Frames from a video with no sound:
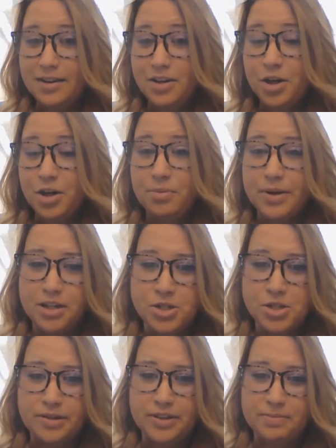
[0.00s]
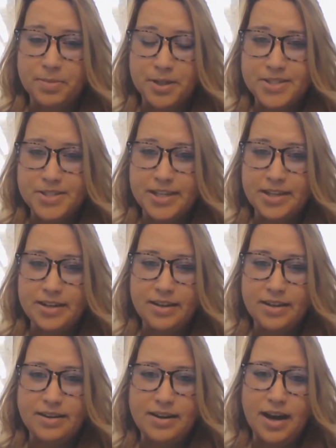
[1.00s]
career driven
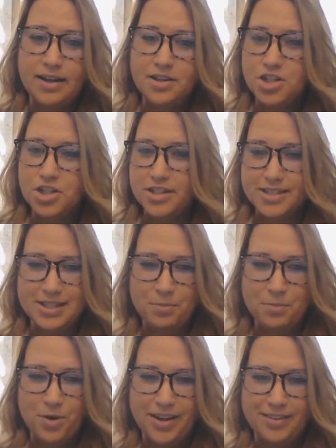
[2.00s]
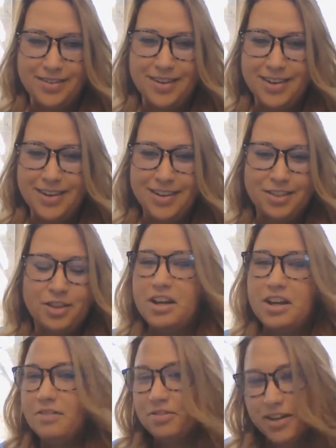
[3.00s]
person, not just someone
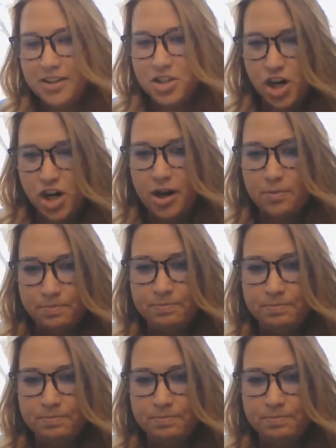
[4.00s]
looking for another job.